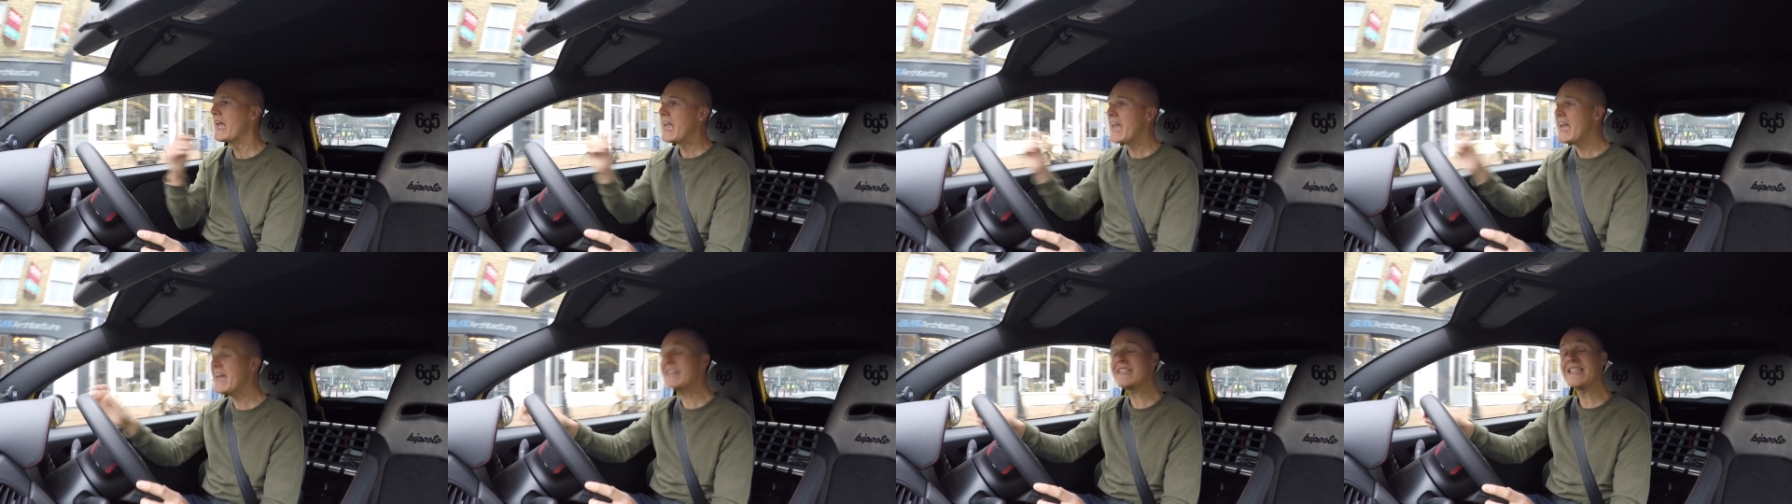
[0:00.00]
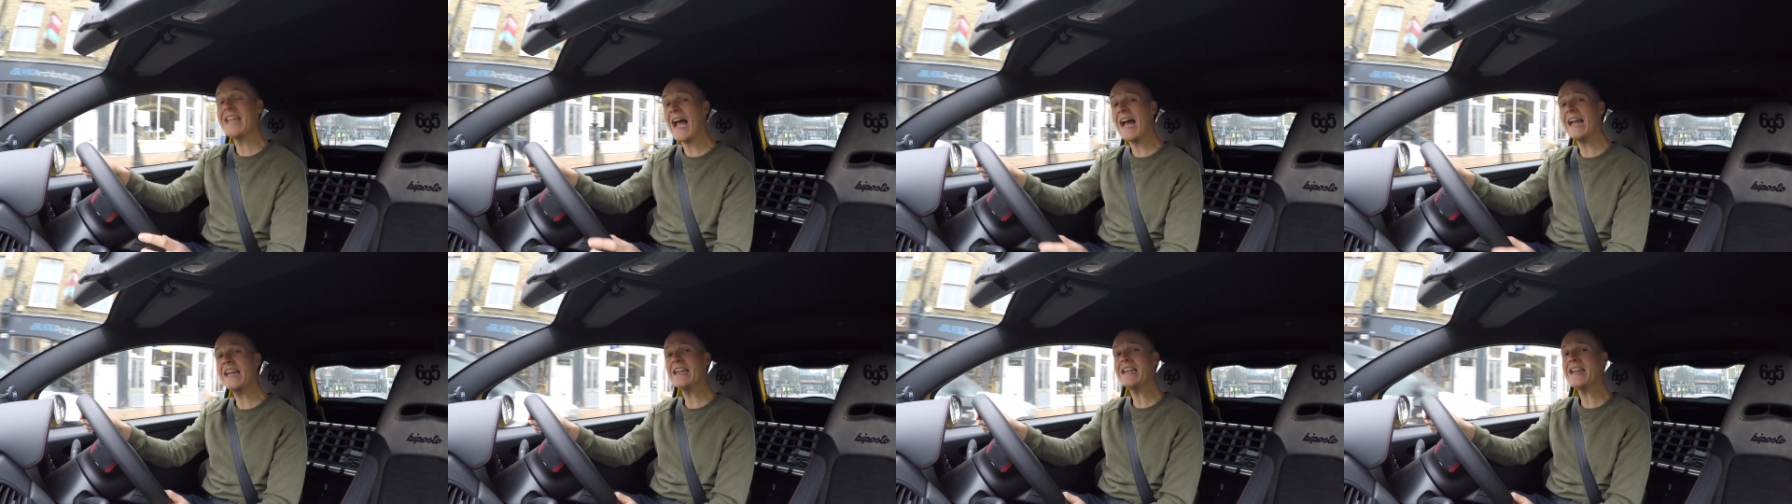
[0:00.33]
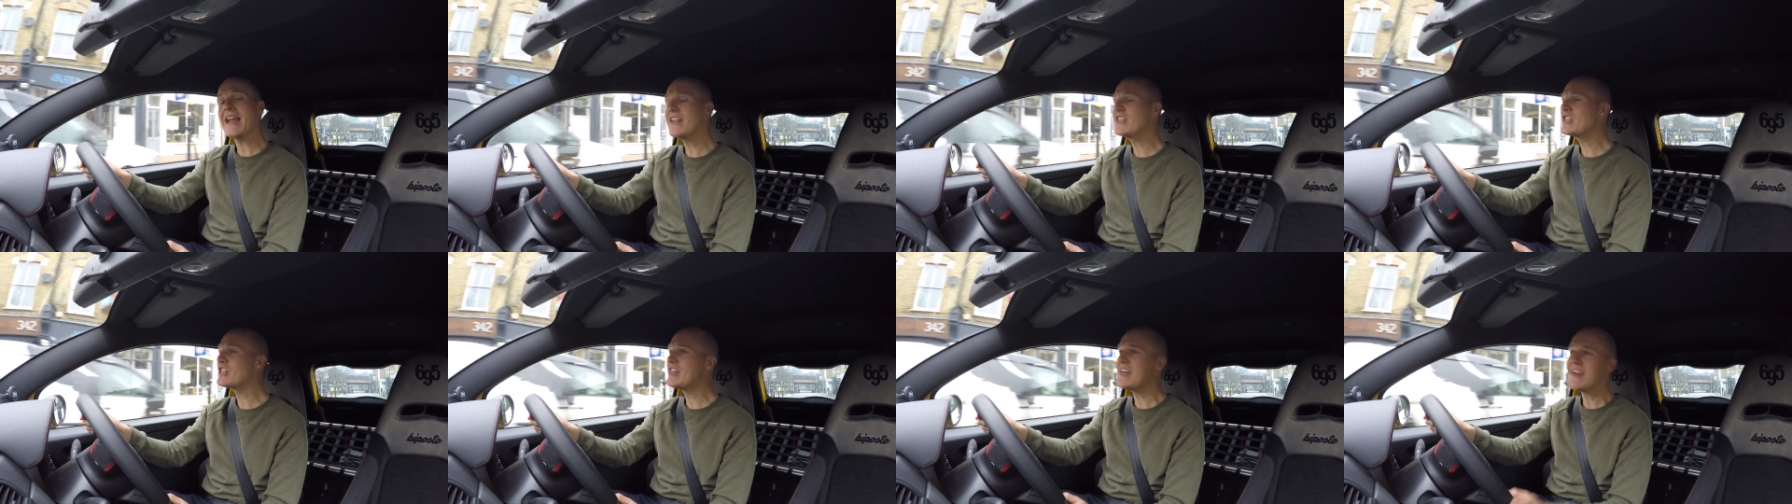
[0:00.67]
Italian
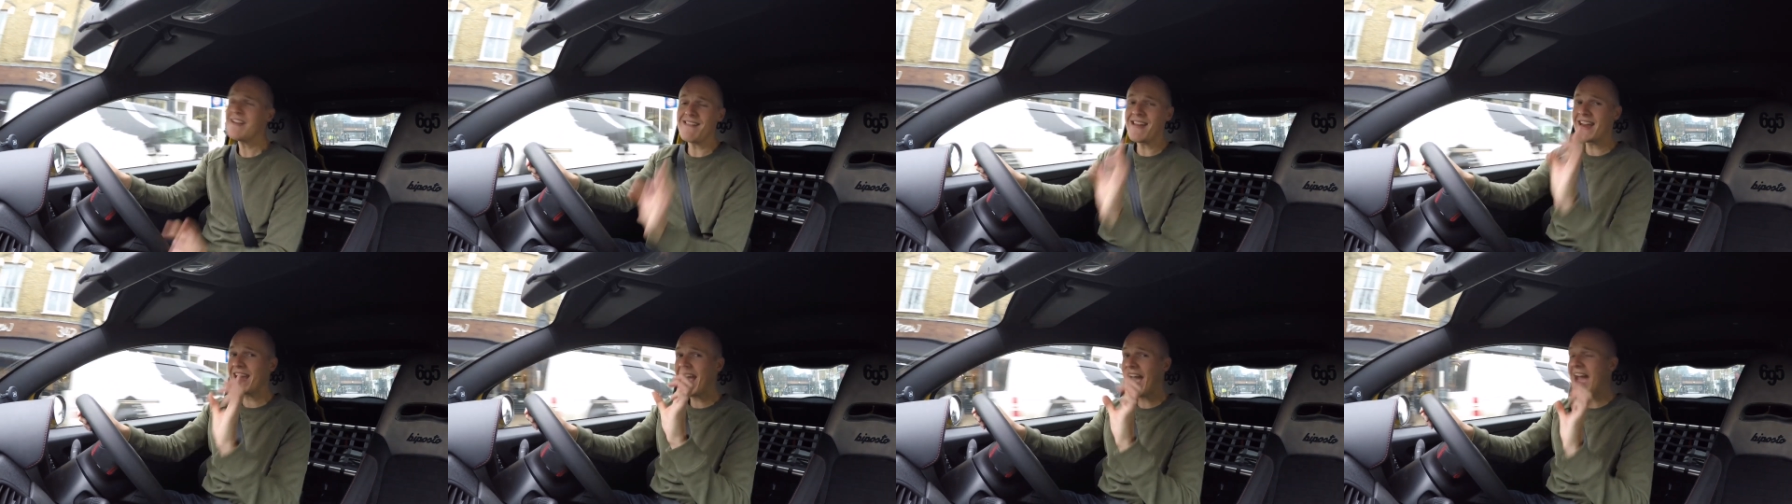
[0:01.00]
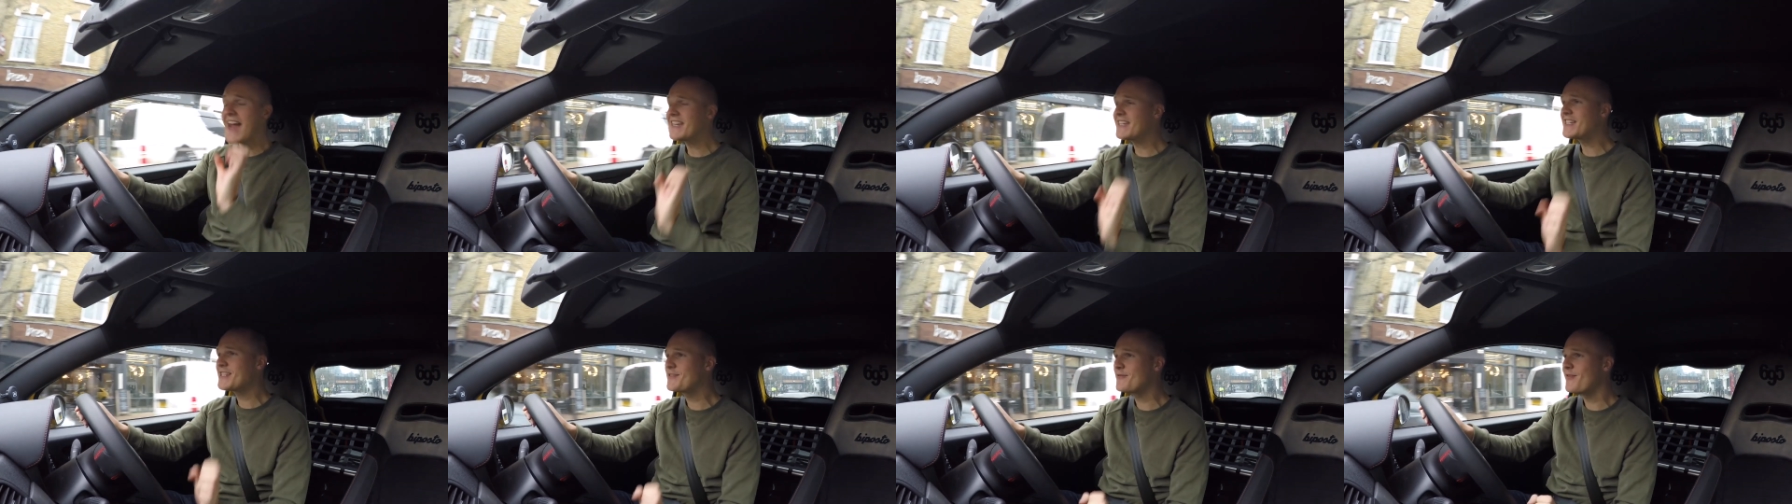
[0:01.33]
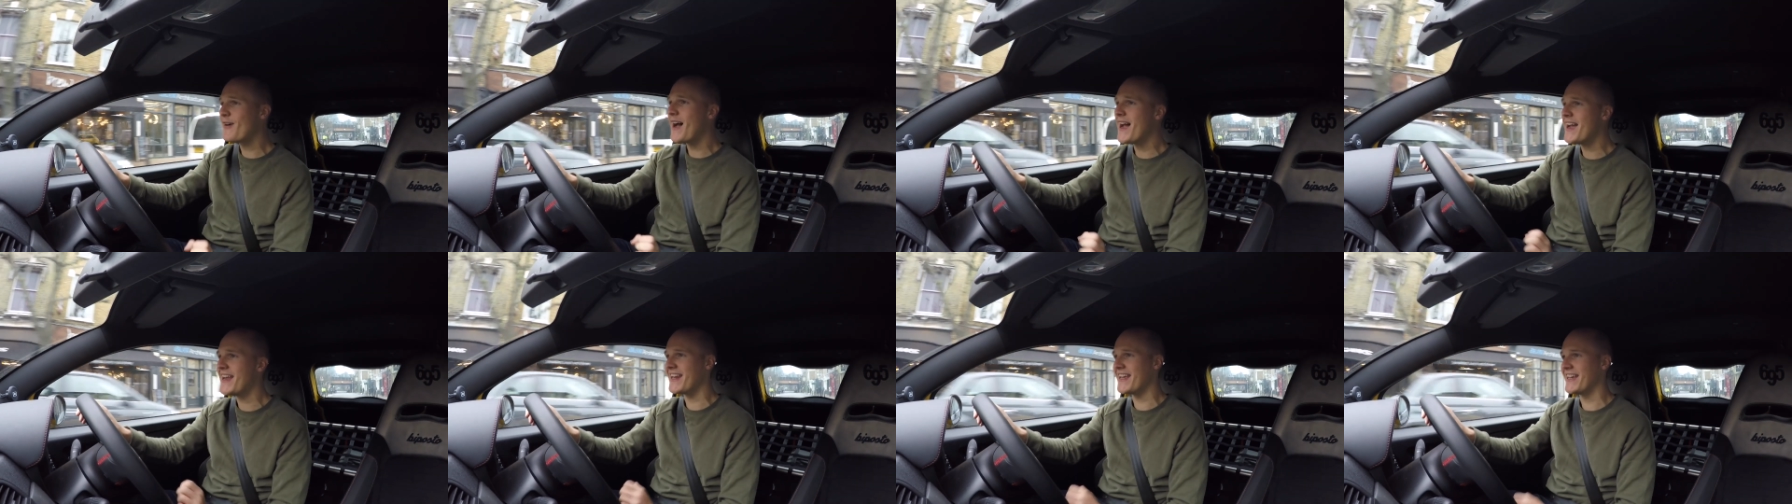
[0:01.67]
engineering at its
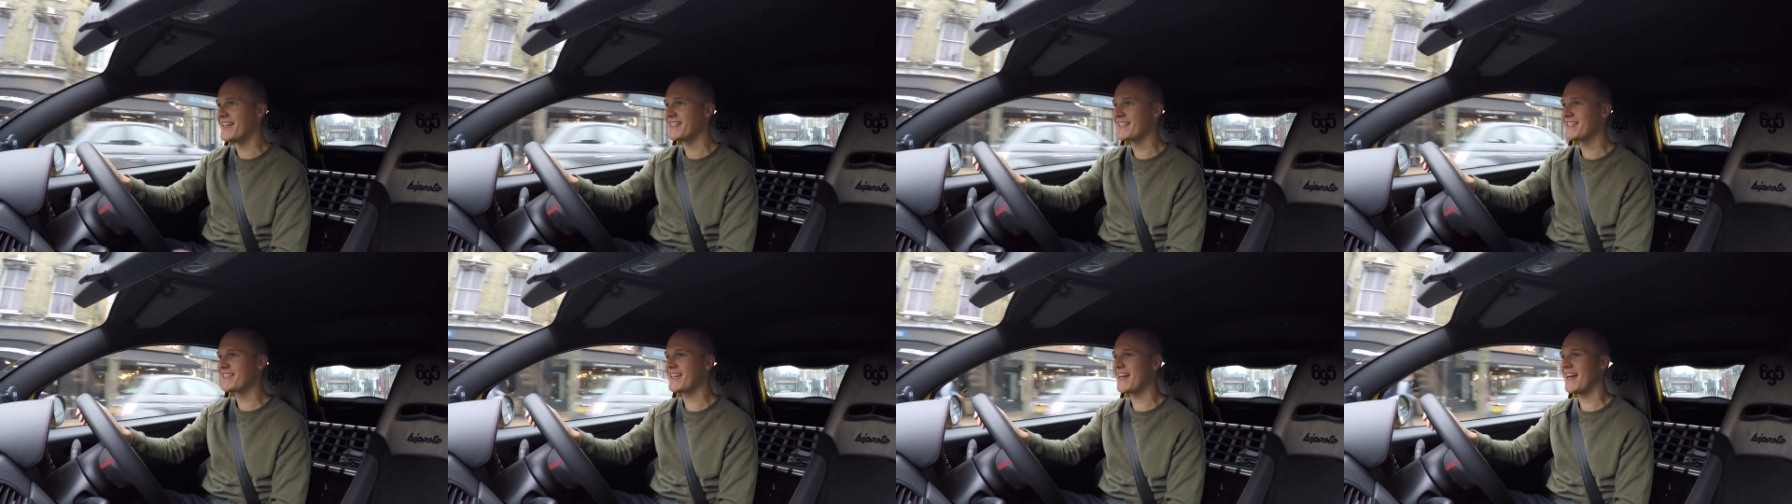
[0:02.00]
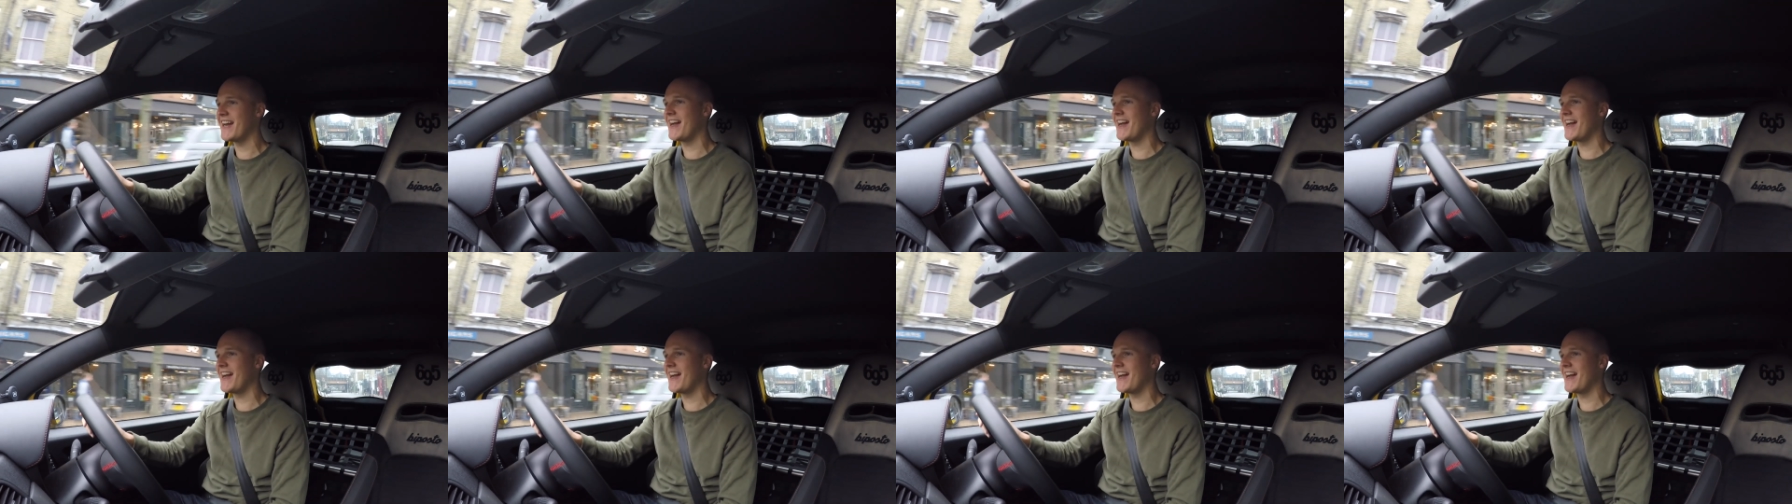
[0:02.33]
finest.